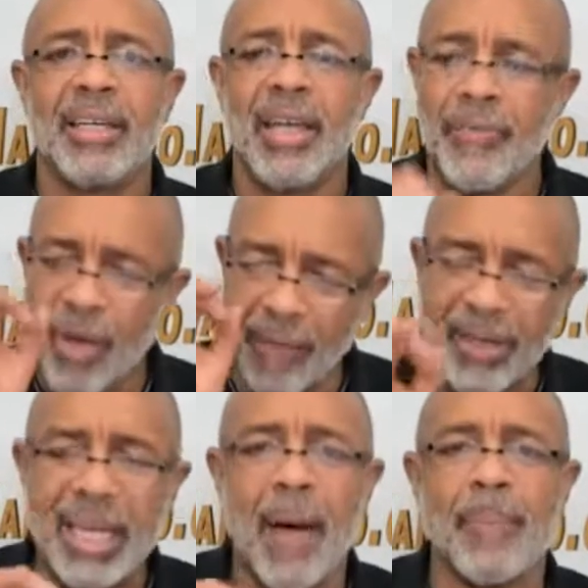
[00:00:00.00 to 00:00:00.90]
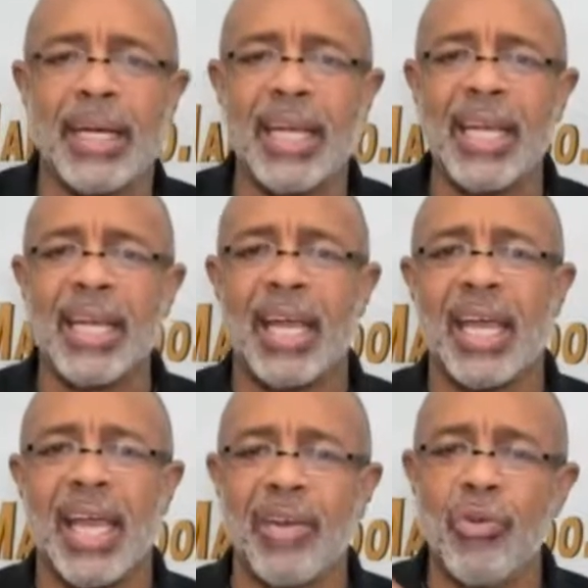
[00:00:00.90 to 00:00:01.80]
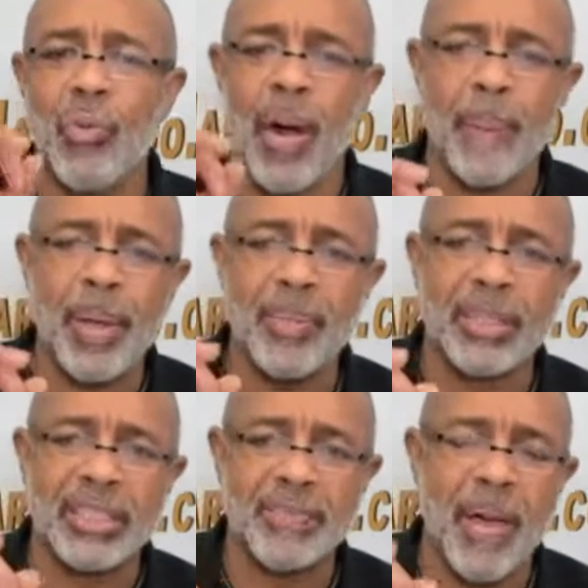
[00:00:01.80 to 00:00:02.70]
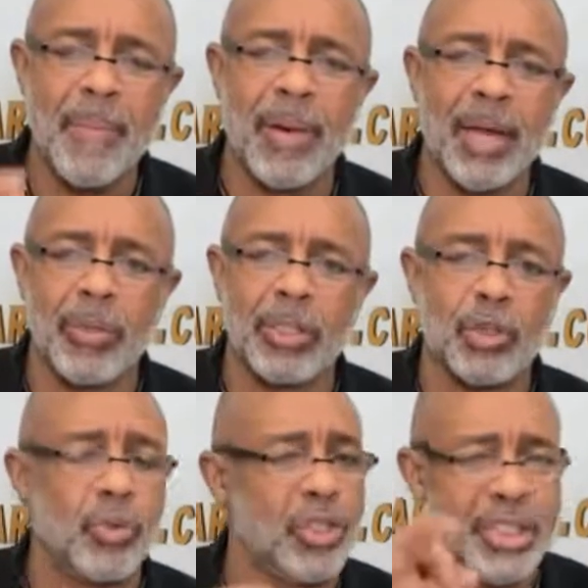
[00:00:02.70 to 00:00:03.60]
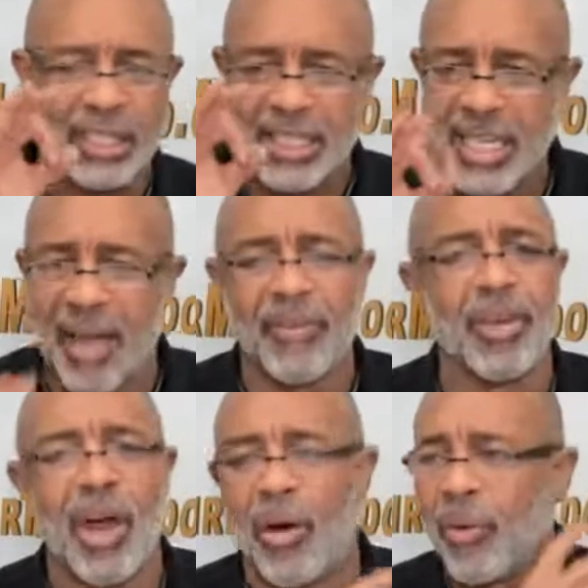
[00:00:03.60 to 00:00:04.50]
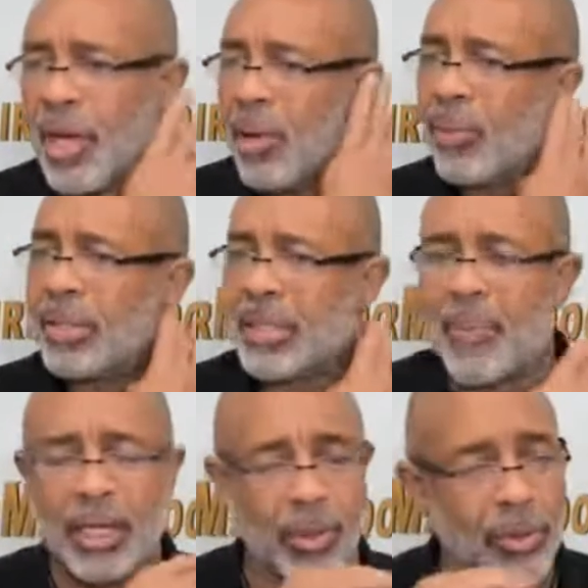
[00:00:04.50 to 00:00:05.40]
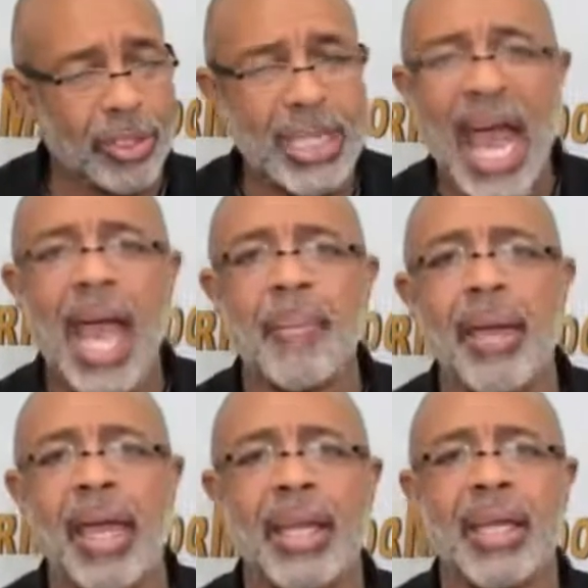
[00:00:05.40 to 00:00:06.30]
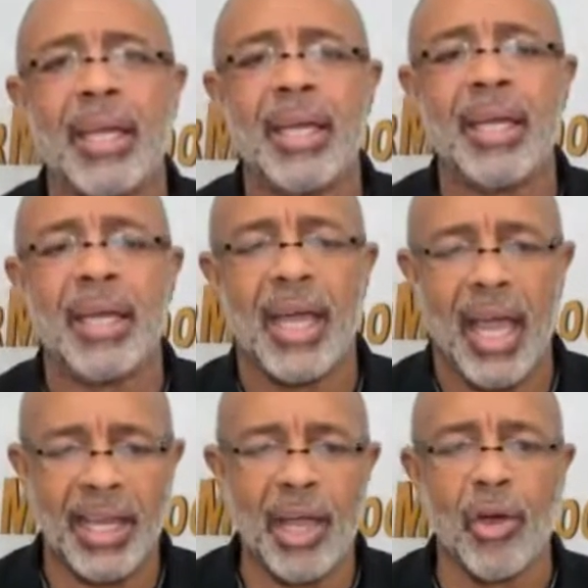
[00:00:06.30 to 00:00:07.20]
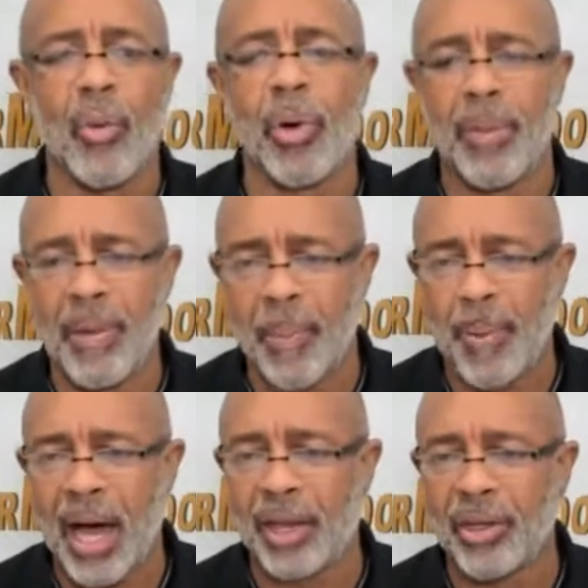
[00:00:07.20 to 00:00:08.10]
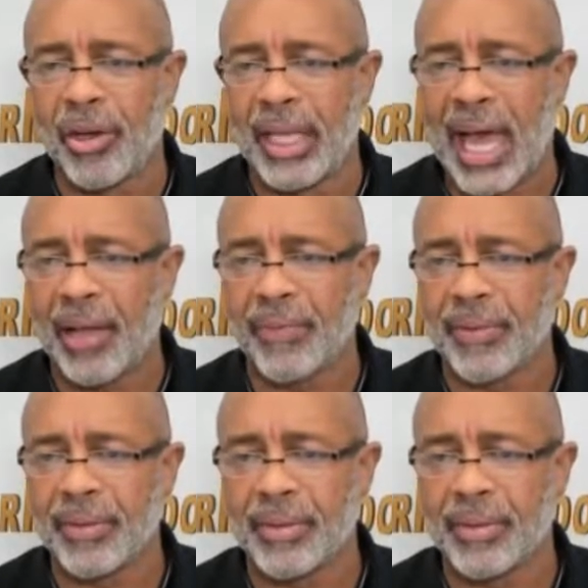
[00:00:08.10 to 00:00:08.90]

If you have a company and you want people to spend money with you, you just never know when somebody's going to chime in and they're going to want to be a part of your life.